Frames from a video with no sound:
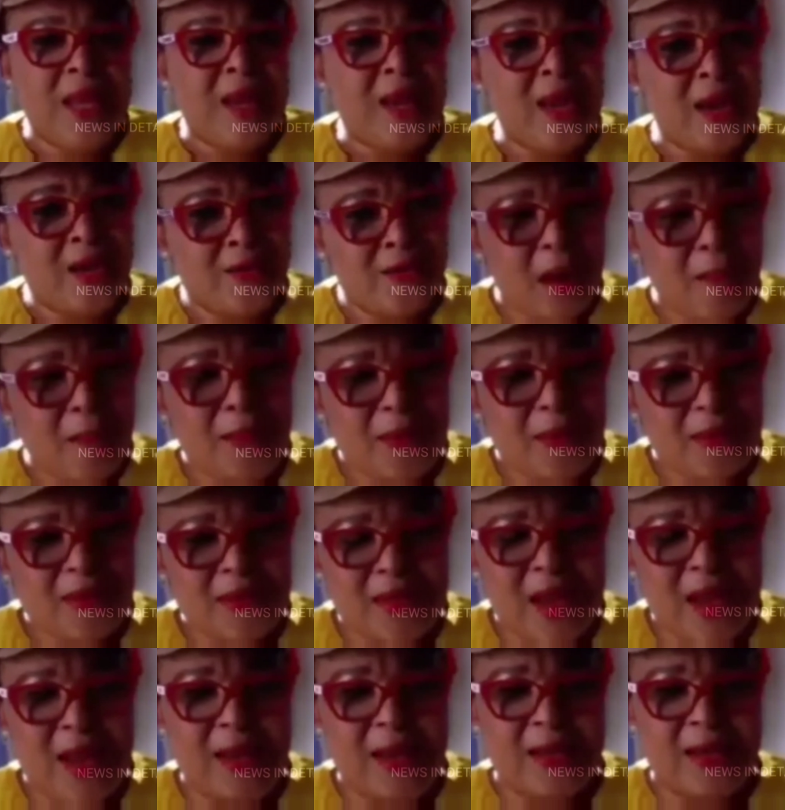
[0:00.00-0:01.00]
He
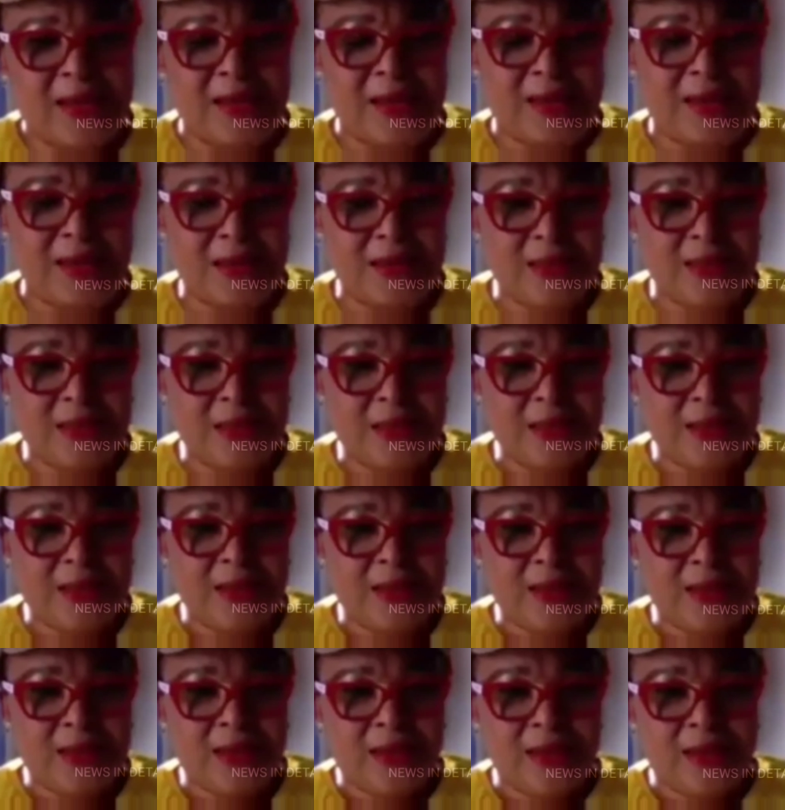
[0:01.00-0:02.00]
represents
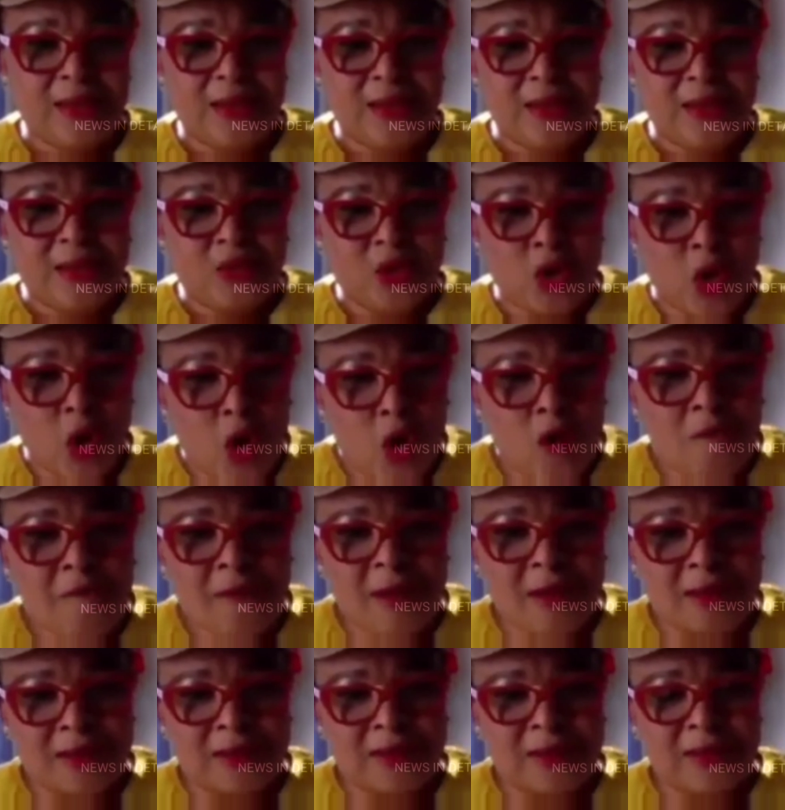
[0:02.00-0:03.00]
the
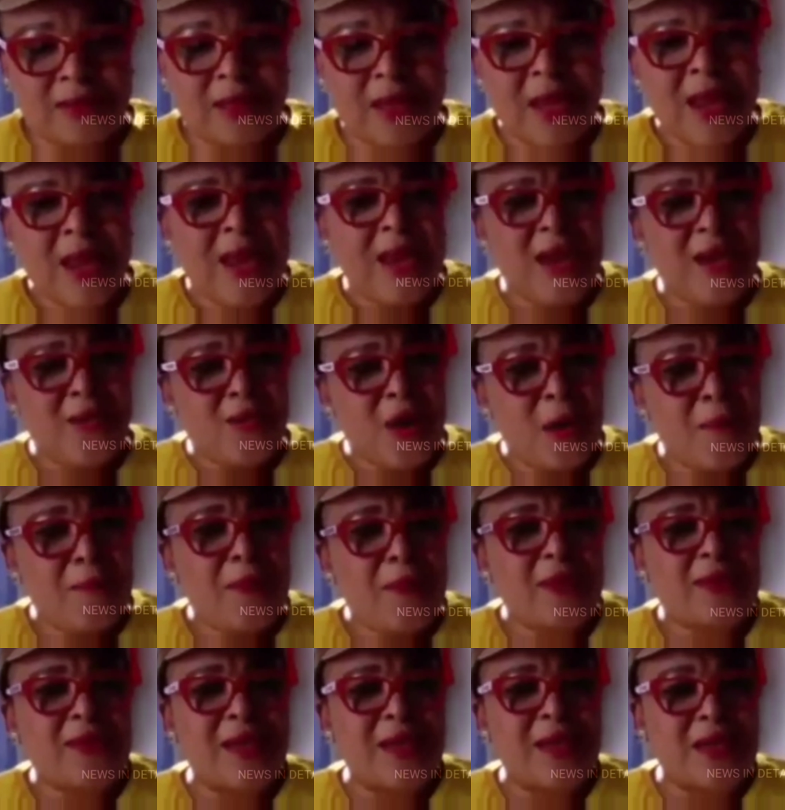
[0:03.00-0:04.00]
orphans. He
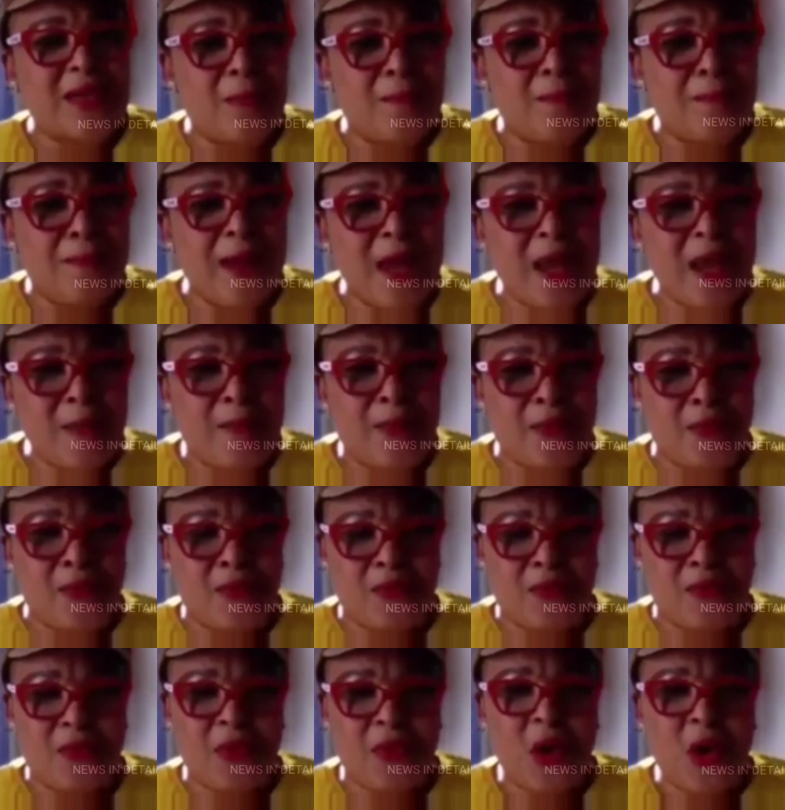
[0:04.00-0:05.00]
represents the
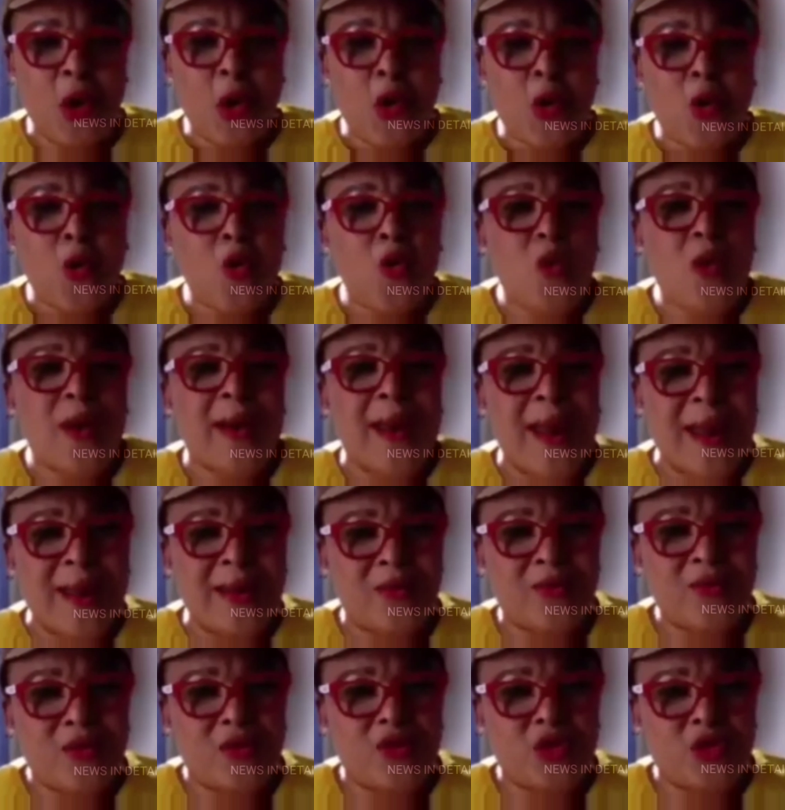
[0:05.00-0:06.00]
people who
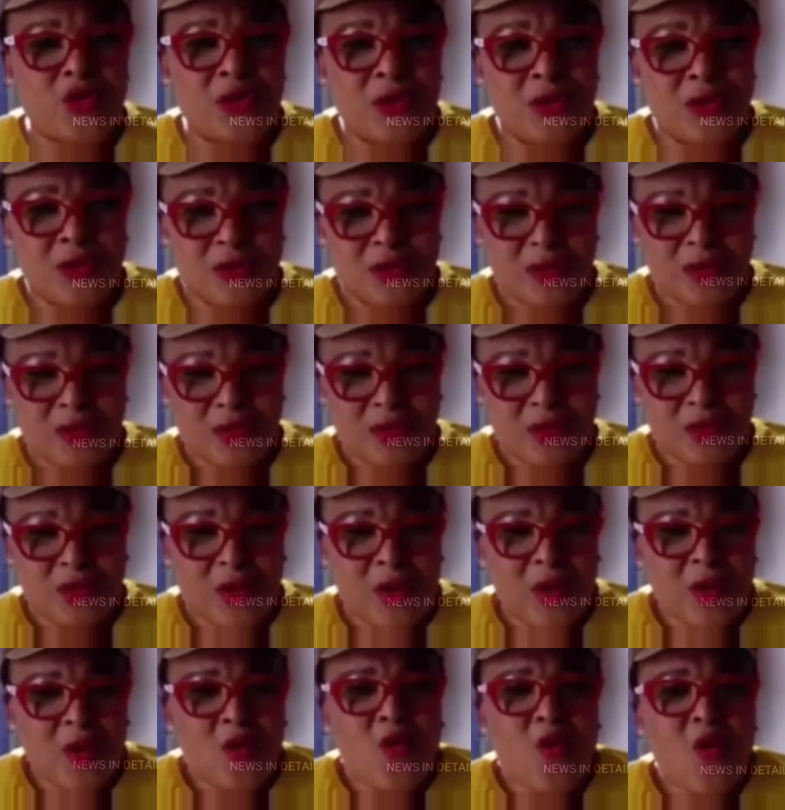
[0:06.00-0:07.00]
cannot,
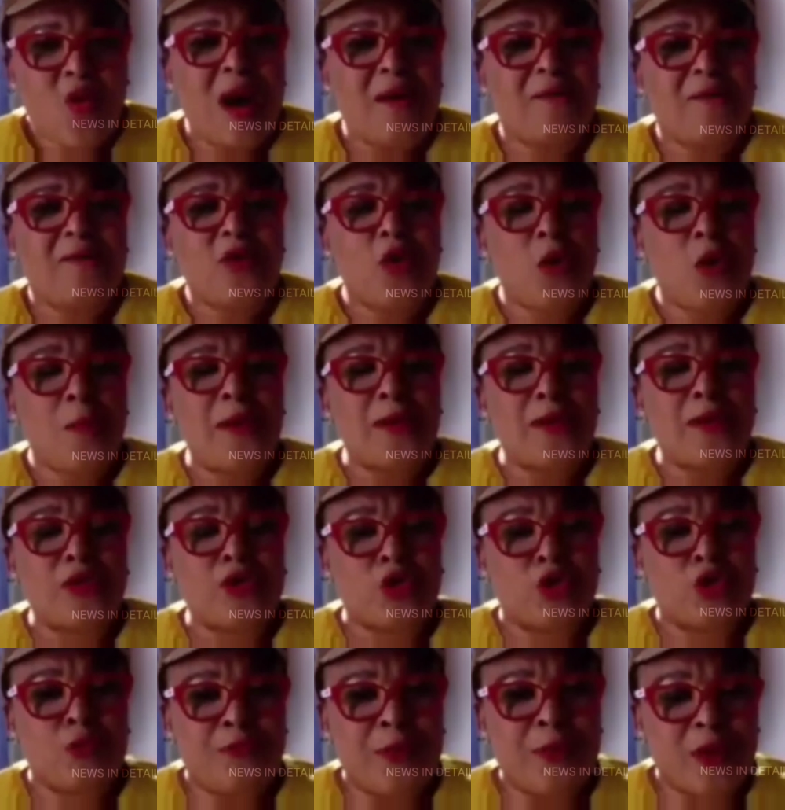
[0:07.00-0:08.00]
who have nobody
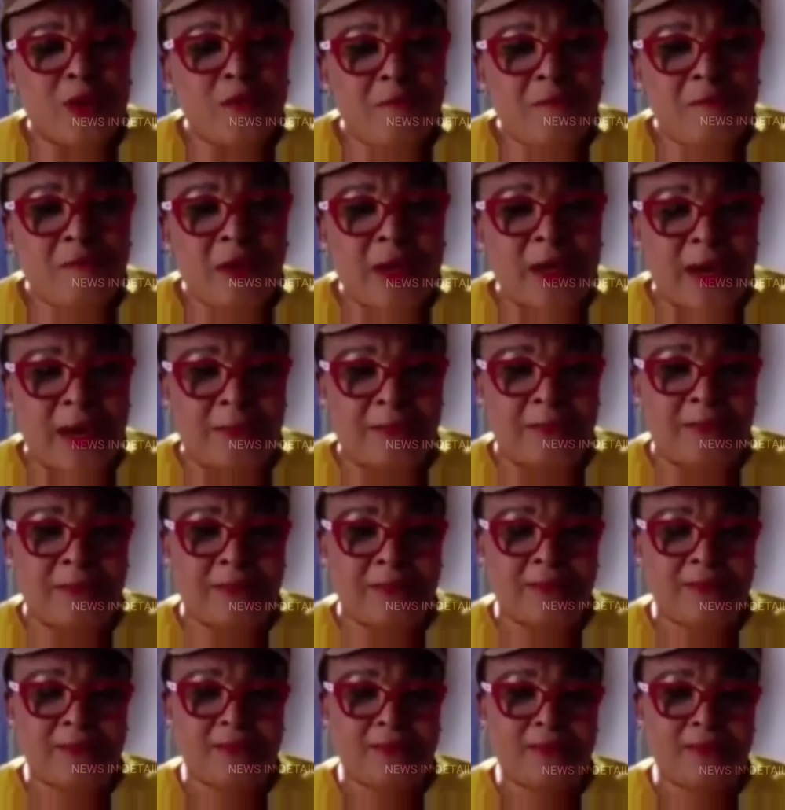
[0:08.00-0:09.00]
to speak for them.